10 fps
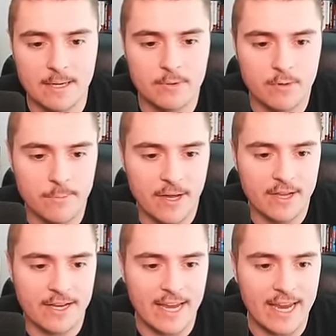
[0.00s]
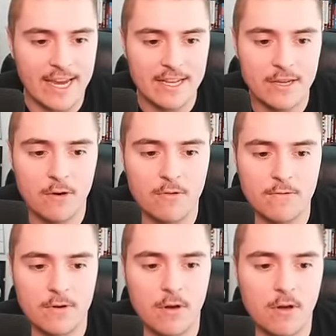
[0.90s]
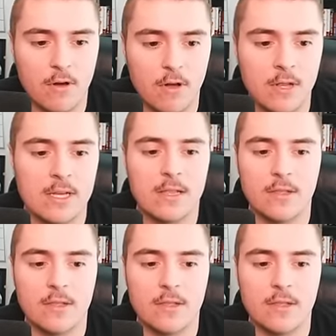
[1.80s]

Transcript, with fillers: up to about an 80 overall,